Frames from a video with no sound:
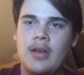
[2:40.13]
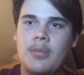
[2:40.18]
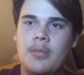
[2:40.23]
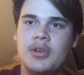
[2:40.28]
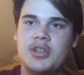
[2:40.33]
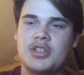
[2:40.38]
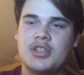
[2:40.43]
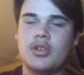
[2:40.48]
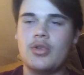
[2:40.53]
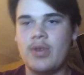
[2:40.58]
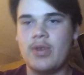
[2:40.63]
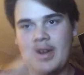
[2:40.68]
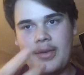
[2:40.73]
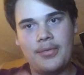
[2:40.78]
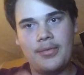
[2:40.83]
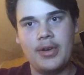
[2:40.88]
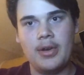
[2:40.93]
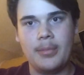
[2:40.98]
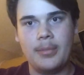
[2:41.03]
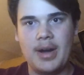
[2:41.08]
which is a great
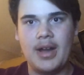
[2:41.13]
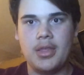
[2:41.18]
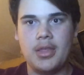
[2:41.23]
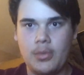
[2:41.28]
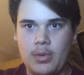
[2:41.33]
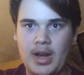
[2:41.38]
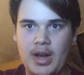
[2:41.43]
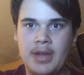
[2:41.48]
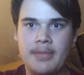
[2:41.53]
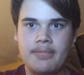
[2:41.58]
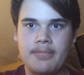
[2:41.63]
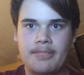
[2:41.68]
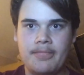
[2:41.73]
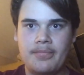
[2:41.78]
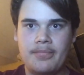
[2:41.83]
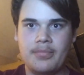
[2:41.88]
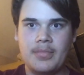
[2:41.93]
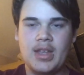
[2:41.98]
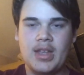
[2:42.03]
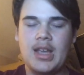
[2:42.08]
film by the way,
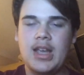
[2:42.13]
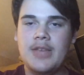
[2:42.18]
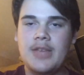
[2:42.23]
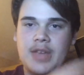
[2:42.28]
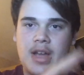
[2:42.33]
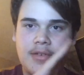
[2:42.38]
if